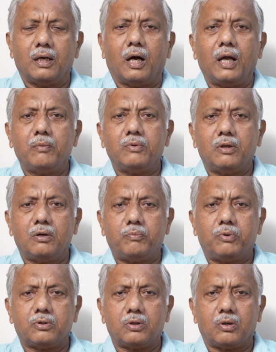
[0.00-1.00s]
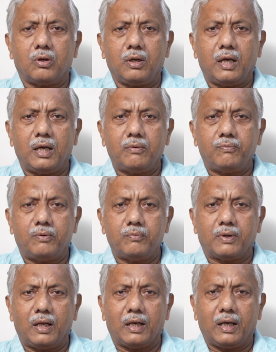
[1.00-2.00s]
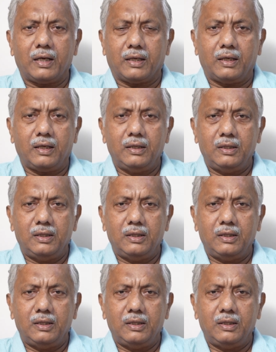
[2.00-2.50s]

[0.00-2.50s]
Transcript: I am Devabhata Roy. I am from Calcutta.